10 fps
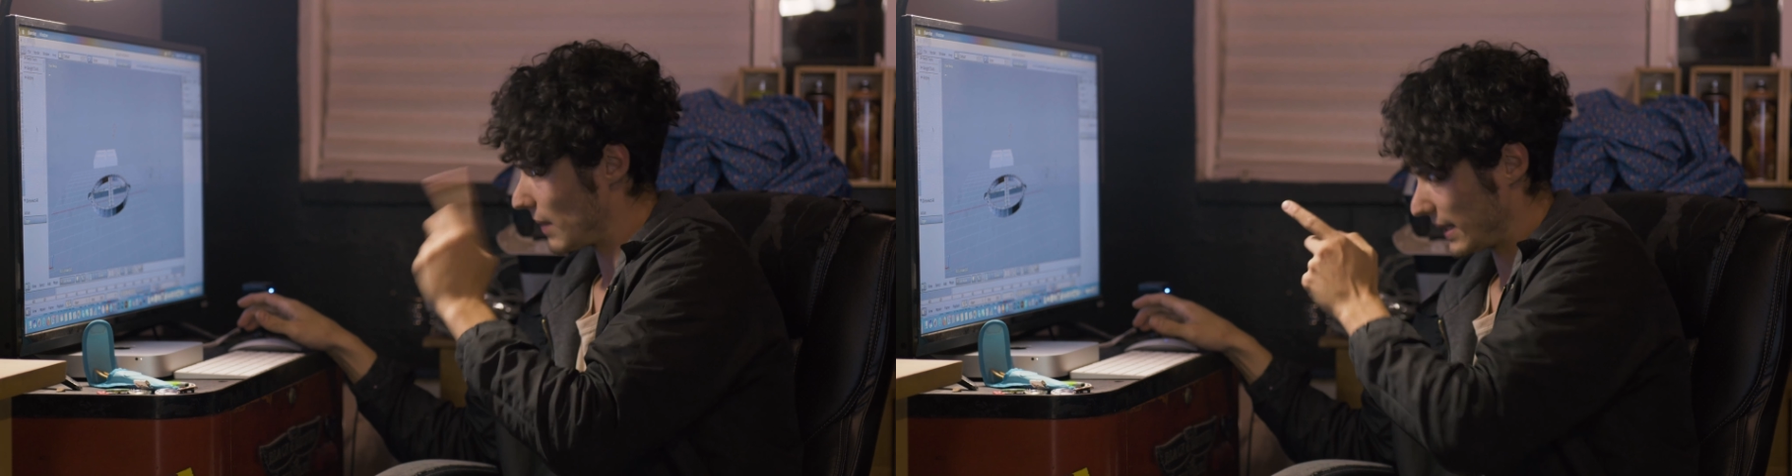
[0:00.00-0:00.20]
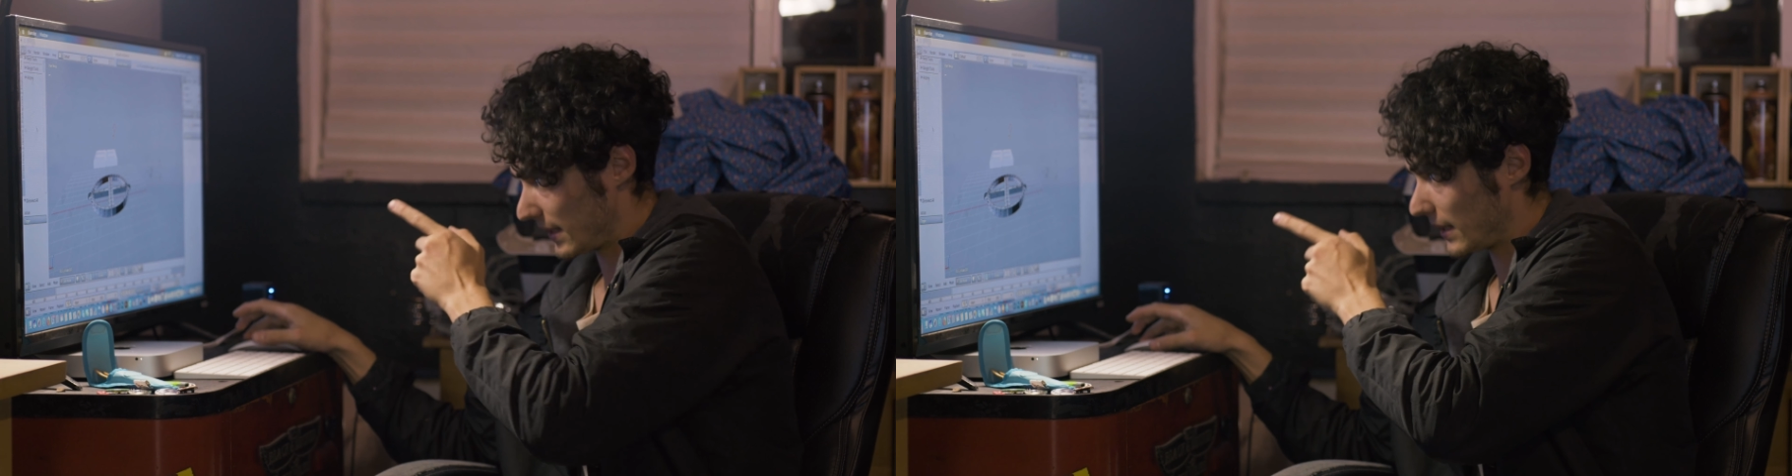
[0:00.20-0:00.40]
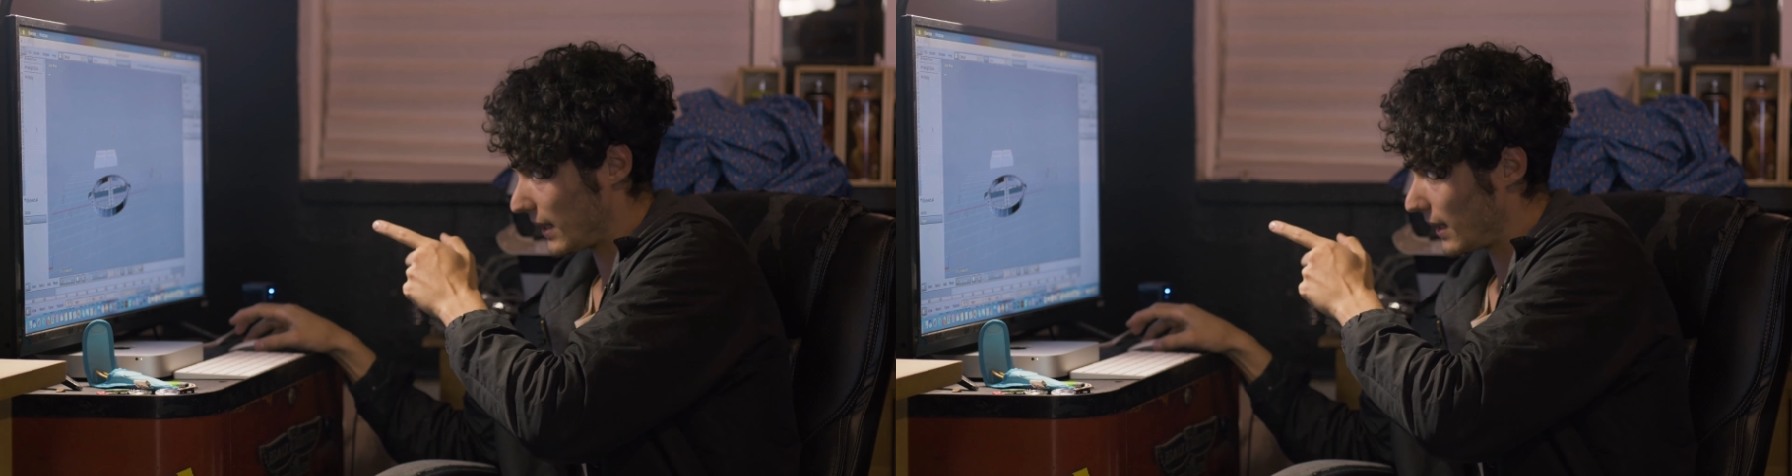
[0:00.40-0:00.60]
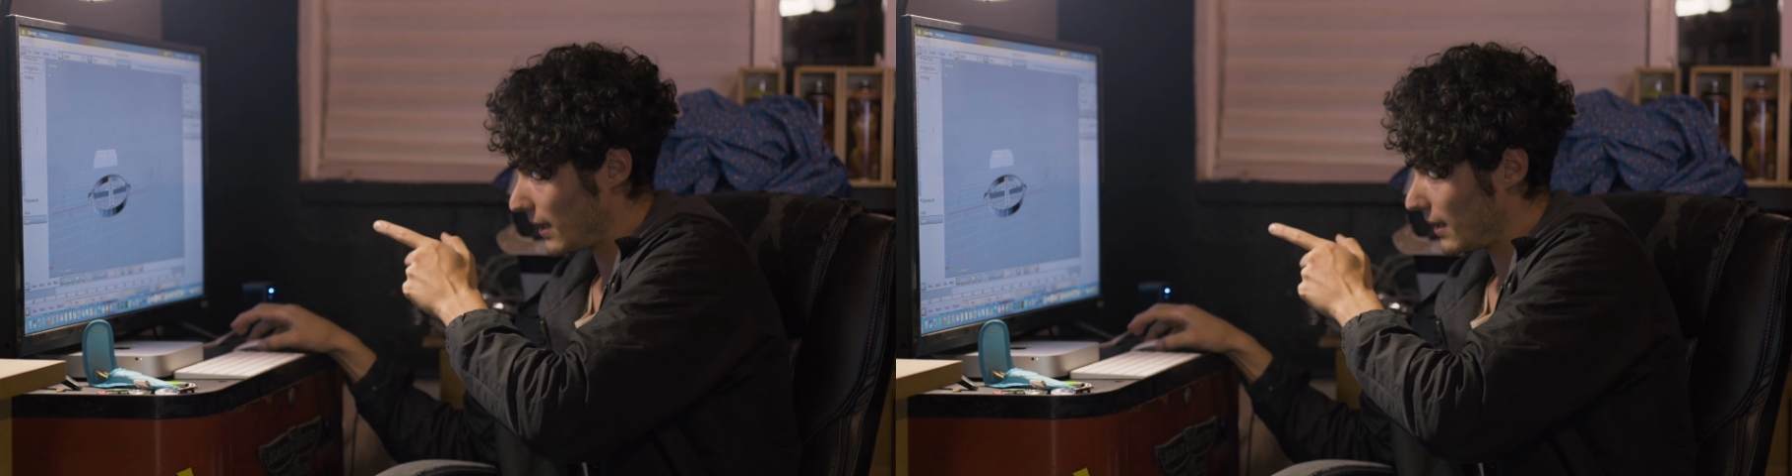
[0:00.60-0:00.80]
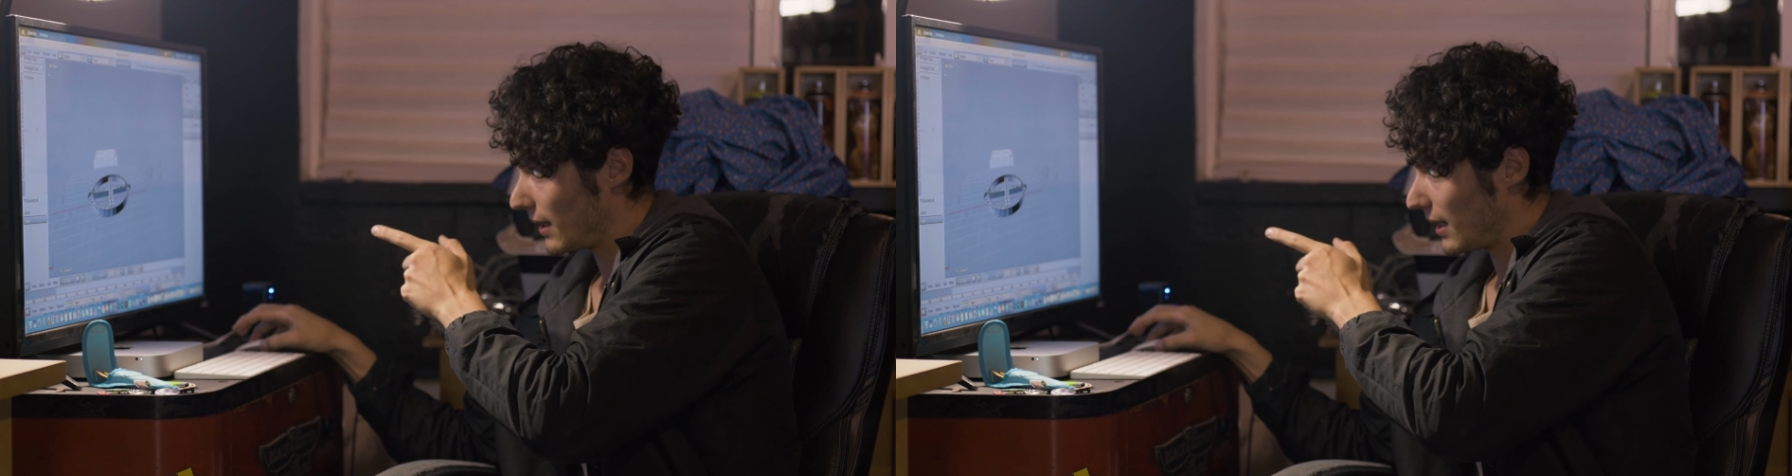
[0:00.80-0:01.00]
i
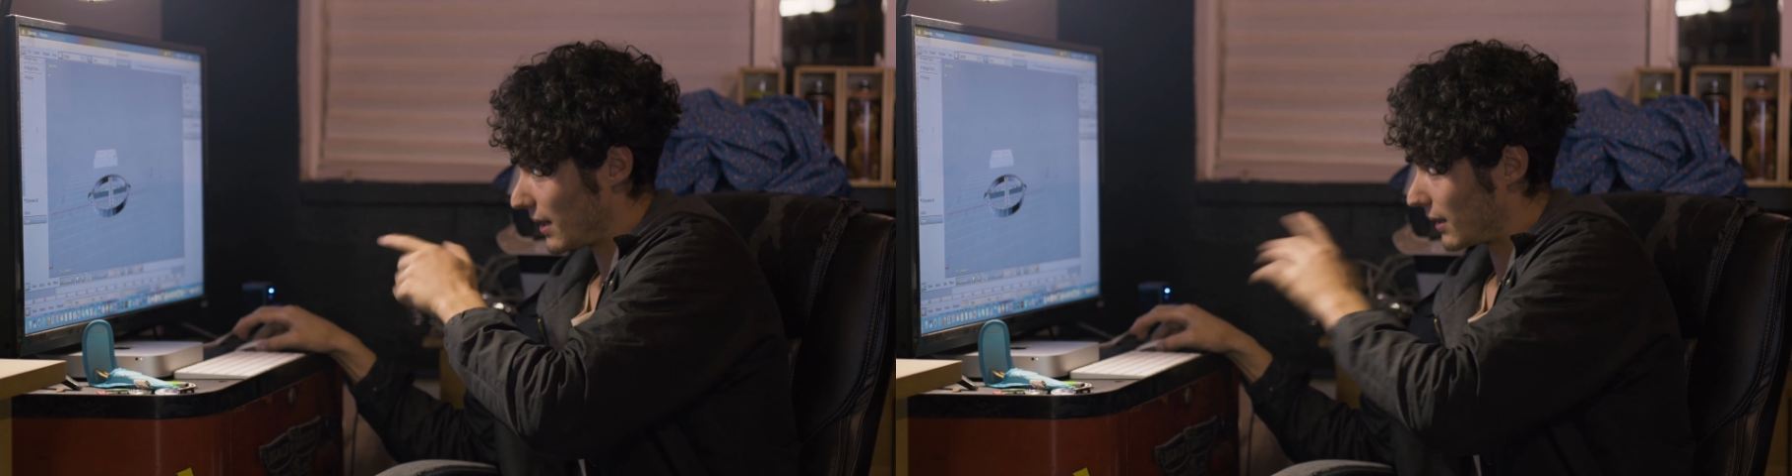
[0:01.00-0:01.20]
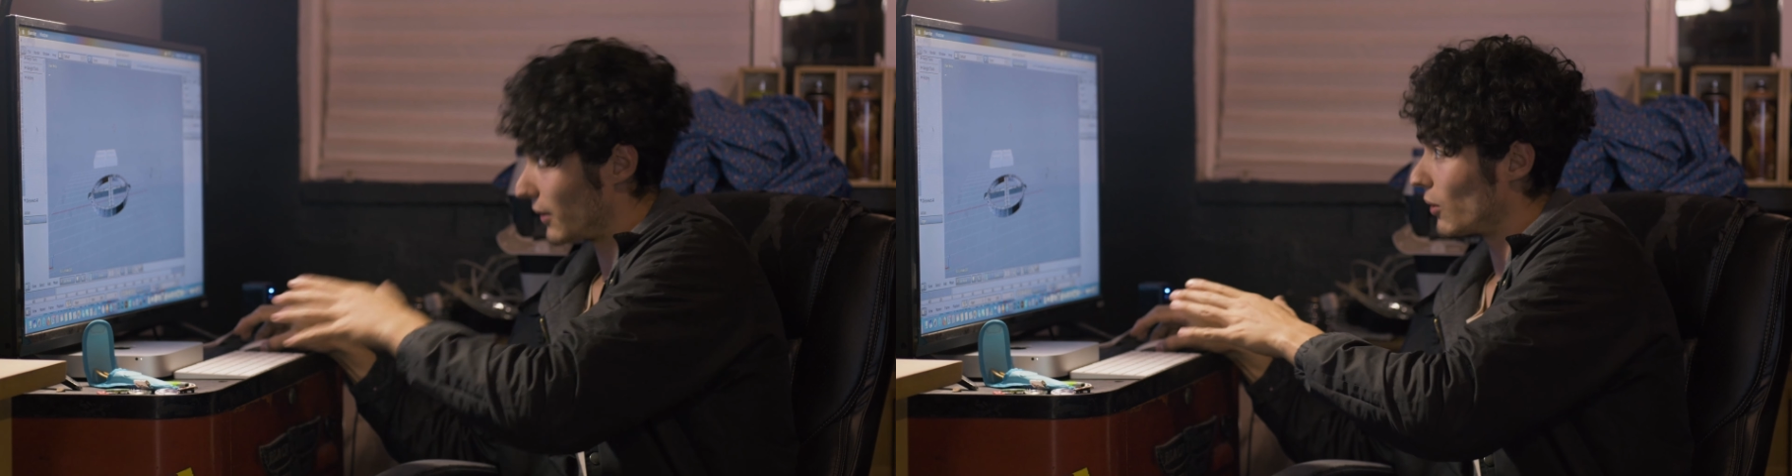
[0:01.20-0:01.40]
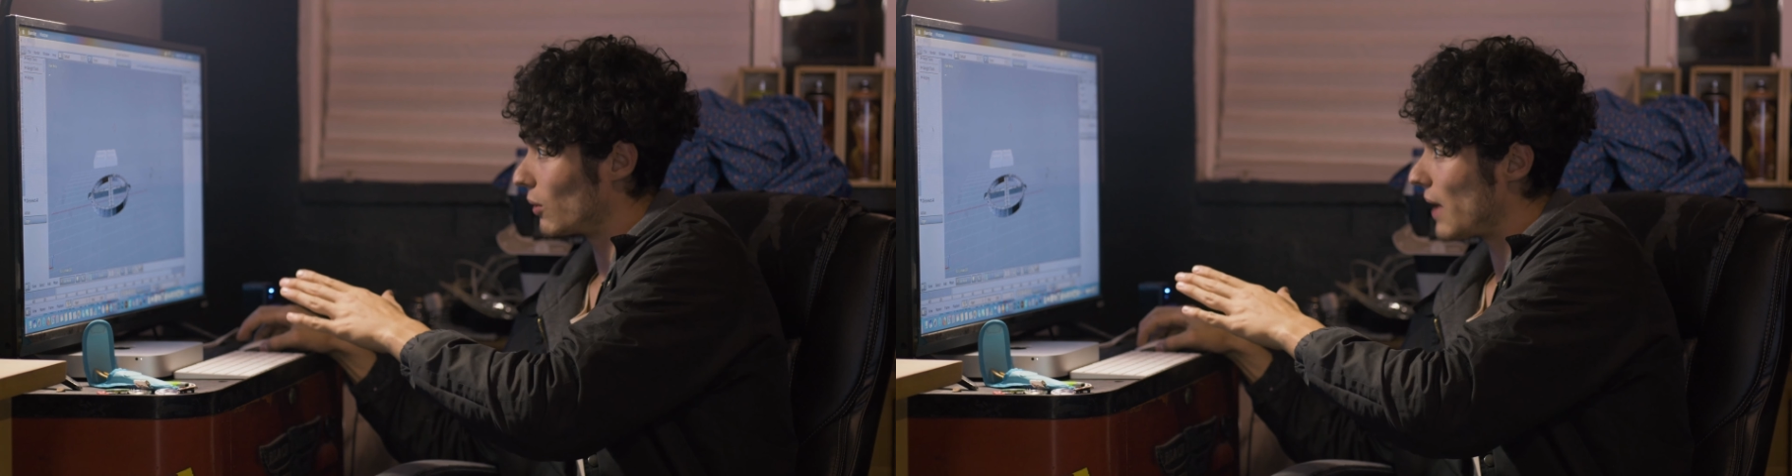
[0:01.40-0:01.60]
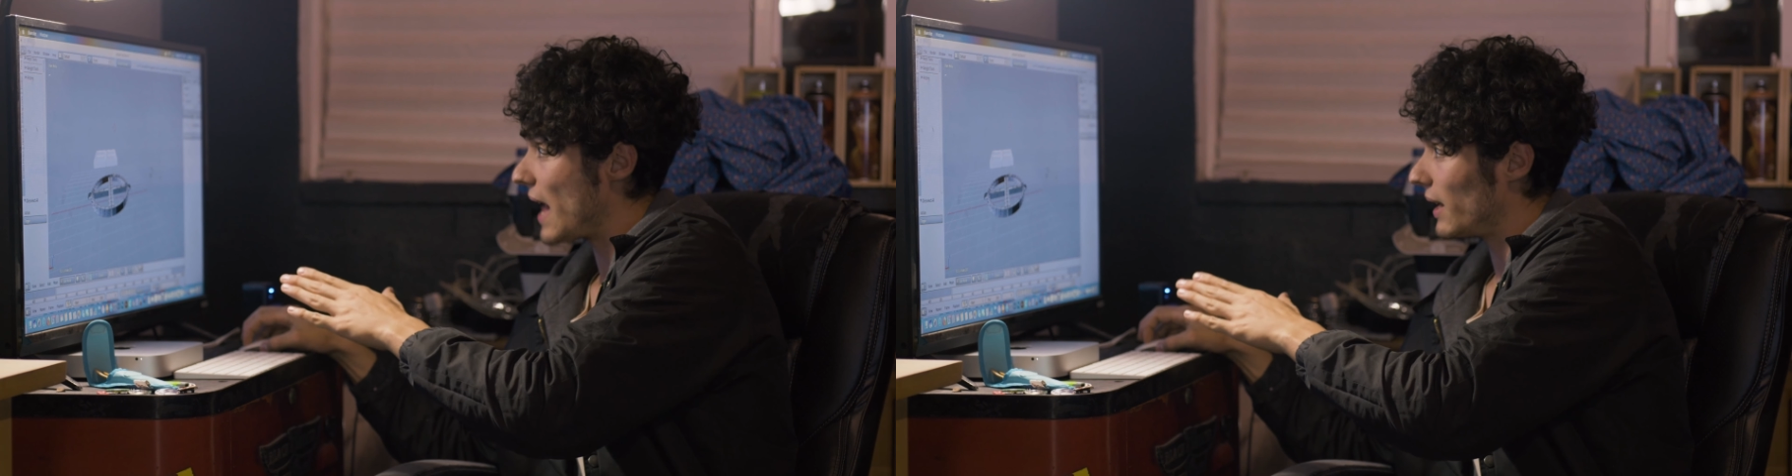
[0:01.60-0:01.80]
see the little